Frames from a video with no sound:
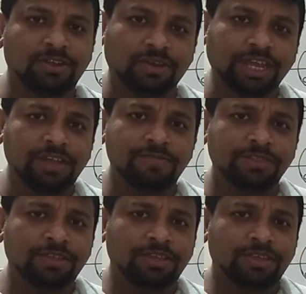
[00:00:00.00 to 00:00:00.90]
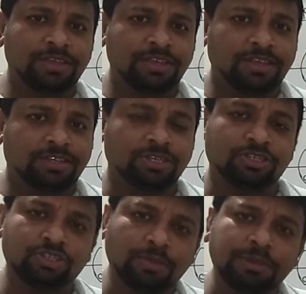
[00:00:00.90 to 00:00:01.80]
Okay, so
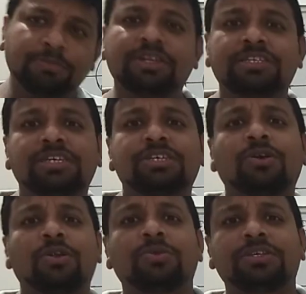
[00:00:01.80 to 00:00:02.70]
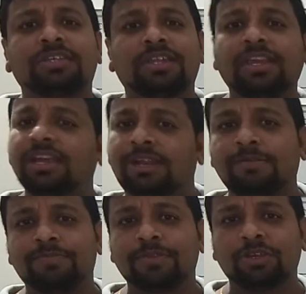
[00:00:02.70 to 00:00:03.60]
stopping potential is always negative.
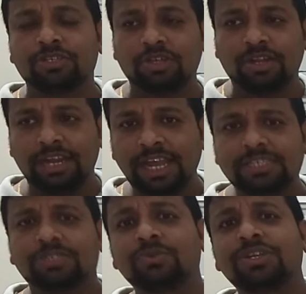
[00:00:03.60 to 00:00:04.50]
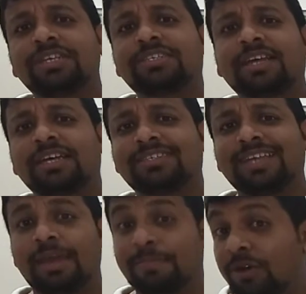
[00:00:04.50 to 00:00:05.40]
So next we discuss
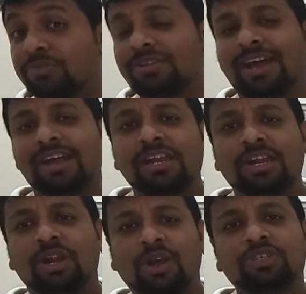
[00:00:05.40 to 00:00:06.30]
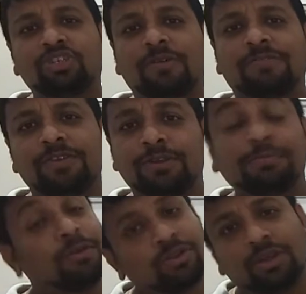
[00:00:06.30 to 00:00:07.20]
about the laws of
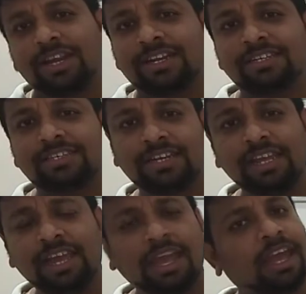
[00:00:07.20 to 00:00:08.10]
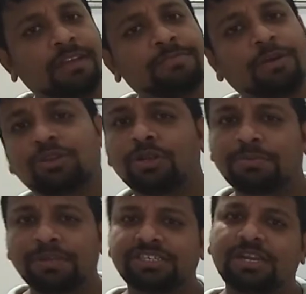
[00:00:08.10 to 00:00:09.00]
photoelectricity and photon
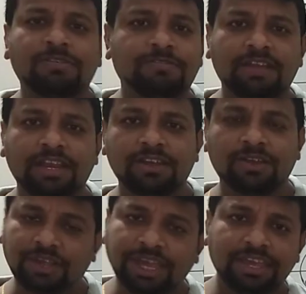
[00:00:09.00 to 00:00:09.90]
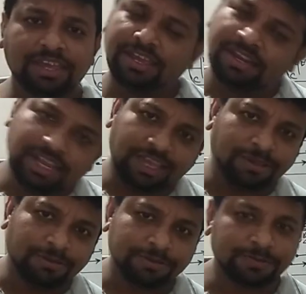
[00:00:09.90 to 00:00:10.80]
picture of light. Okay, thank
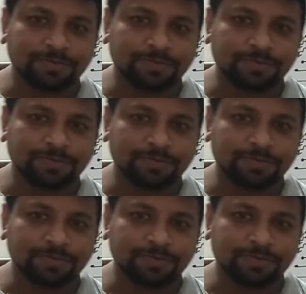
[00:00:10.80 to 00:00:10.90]
you.